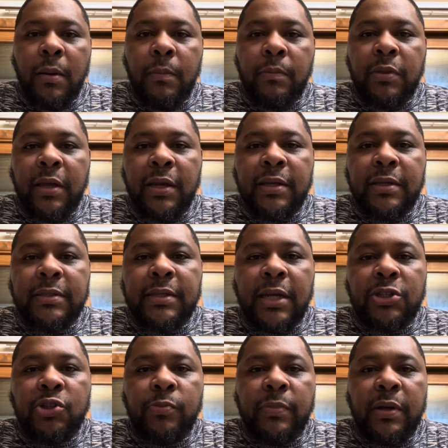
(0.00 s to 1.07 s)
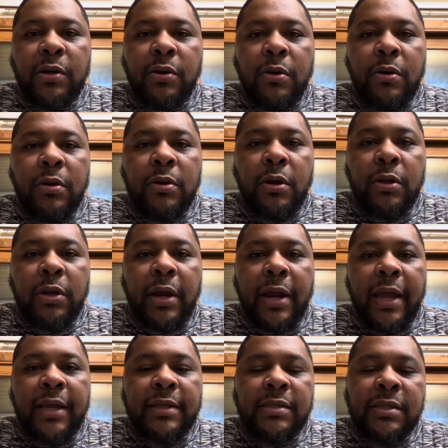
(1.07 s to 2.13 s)
Things that you bid on are your
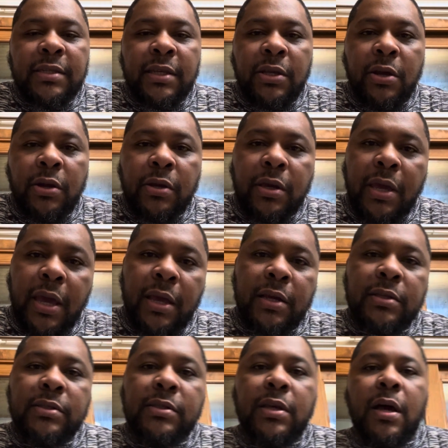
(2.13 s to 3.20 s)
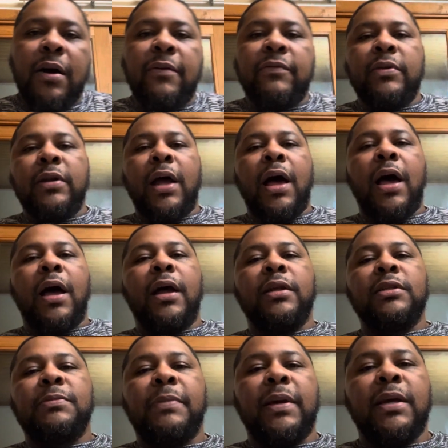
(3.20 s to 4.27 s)
aces and your kings of
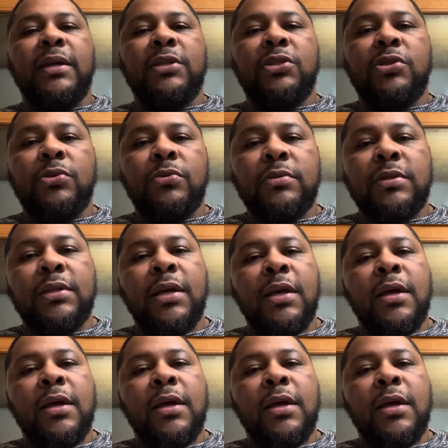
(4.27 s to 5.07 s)
non-spade suits.